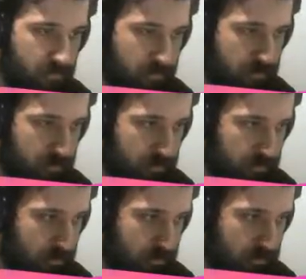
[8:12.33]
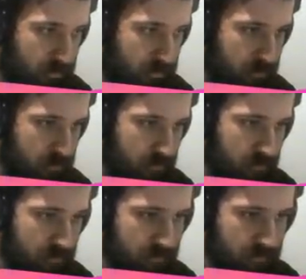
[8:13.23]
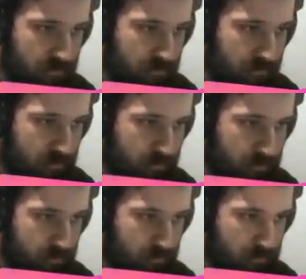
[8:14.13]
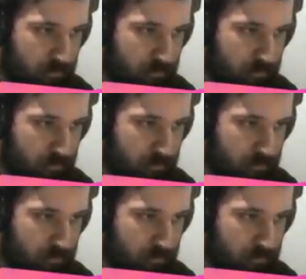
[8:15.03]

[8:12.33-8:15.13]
No one is speaking in this clip.